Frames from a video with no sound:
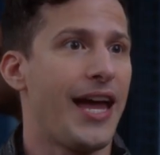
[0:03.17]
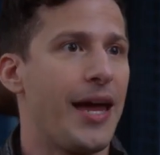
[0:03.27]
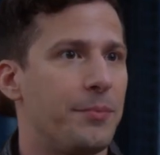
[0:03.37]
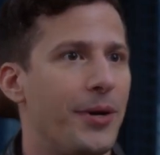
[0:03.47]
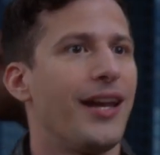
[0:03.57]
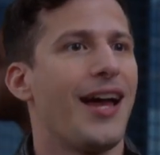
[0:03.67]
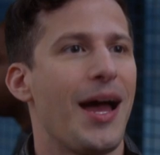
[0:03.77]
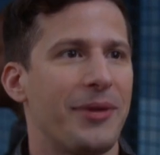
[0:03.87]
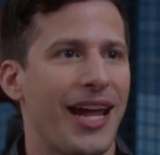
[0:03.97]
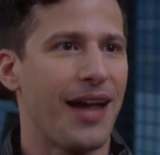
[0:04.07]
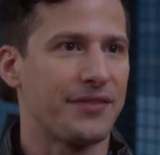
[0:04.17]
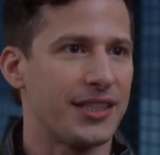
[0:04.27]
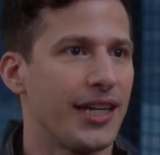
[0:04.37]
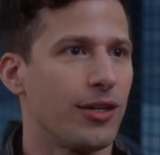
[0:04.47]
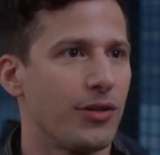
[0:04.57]
that, but I'm gonna have to
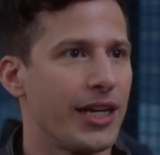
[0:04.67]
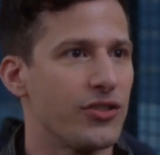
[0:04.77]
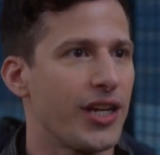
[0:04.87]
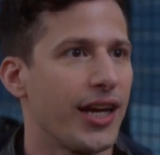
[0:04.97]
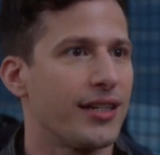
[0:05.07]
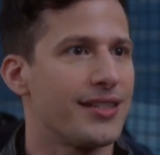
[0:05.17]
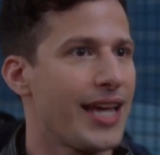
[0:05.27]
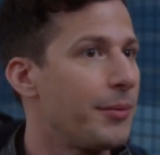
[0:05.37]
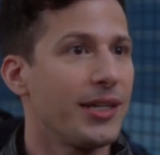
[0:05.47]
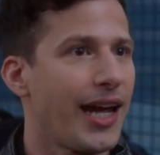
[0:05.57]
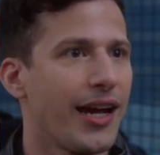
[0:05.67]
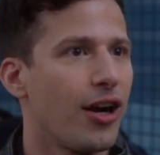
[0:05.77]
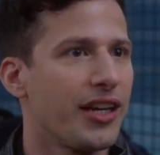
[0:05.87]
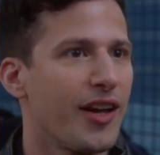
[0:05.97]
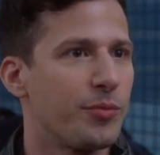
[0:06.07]
take a rain check because Amy and I
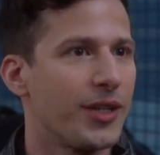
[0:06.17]
already have